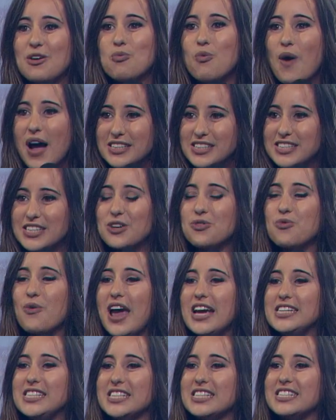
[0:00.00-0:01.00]
One
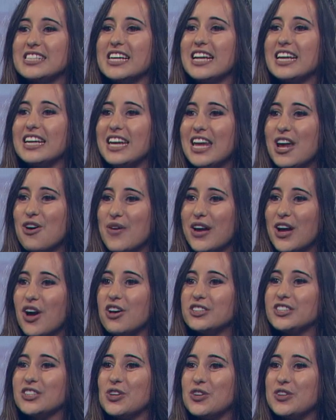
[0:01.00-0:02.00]
generation declaring
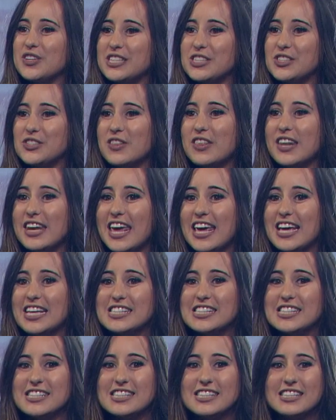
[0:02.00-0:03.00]
God's goodness to the
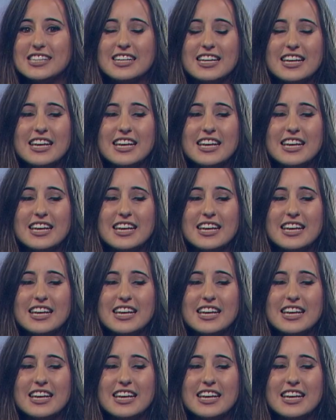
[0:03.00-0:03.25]
next.